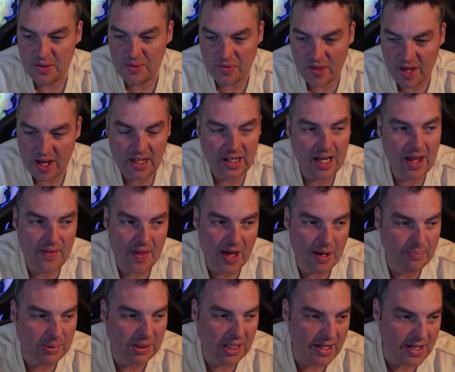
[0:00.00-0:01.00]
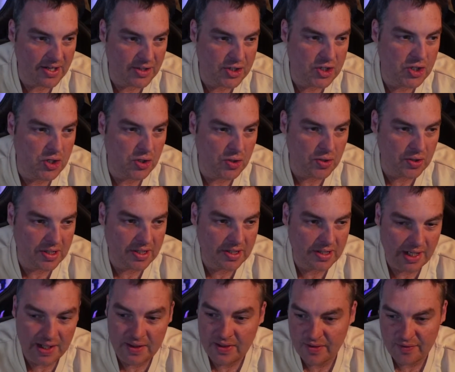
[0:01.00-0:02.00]
They let their players cook
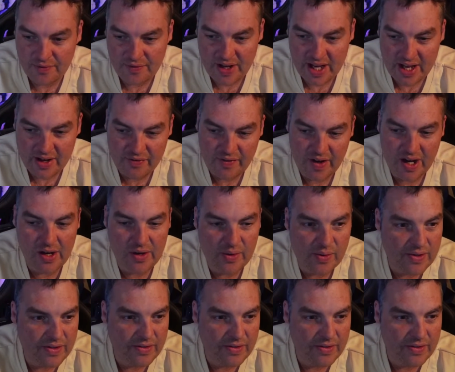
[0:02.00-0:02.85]
in the VFL